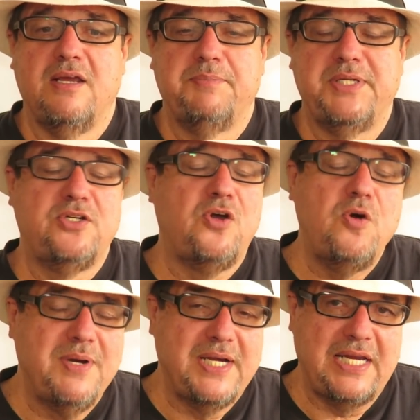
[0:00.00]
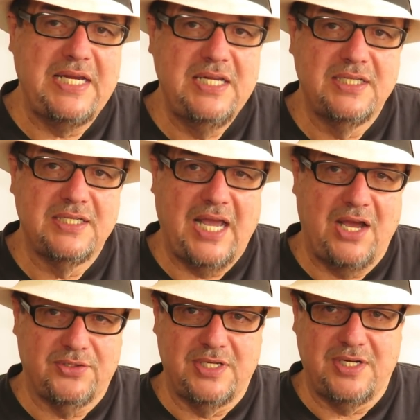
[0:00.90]
But nobody
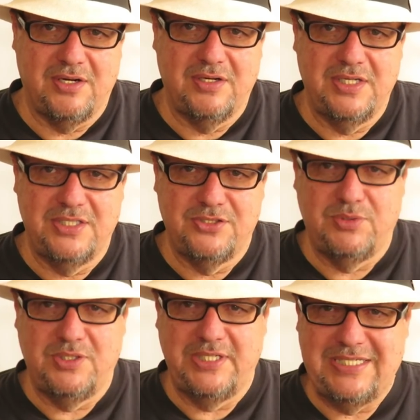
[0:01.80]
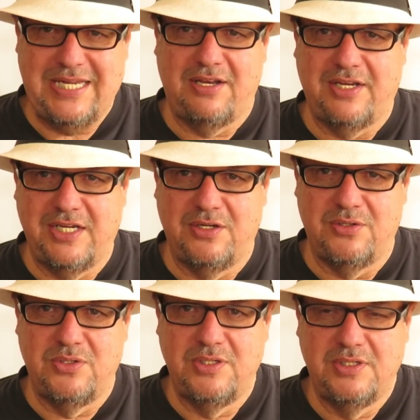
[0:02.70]
out there is really telling
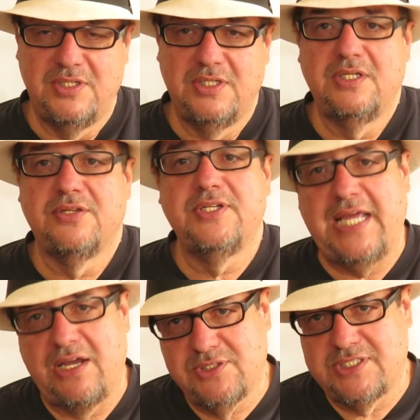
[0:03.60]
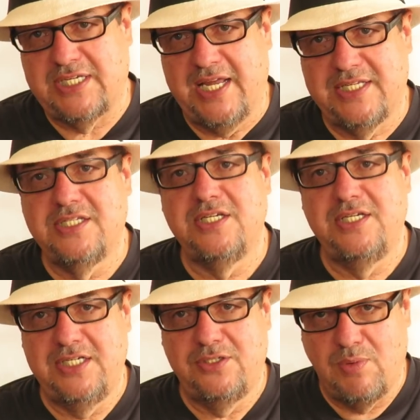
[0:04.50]
you the downsides that you
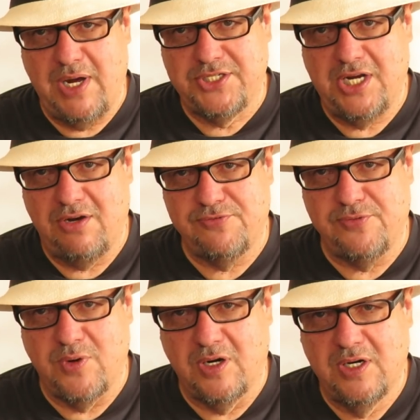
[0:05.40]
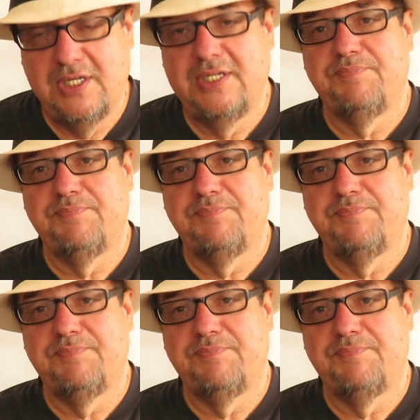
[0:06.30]
need to watch out for.